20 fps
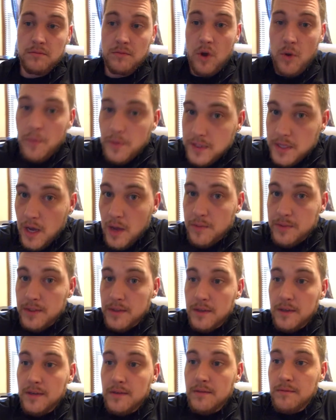Hope this
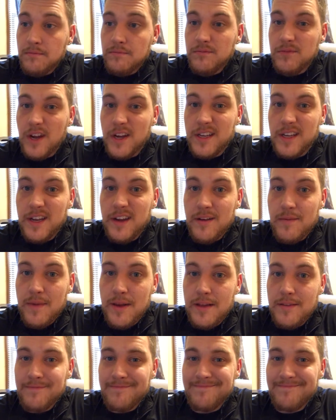helps. Talk to you here in a
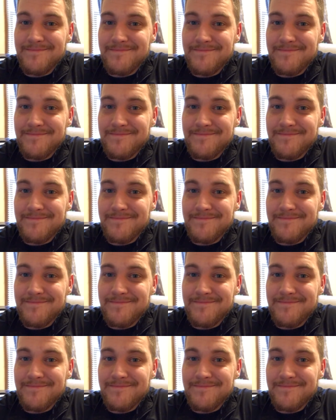minute.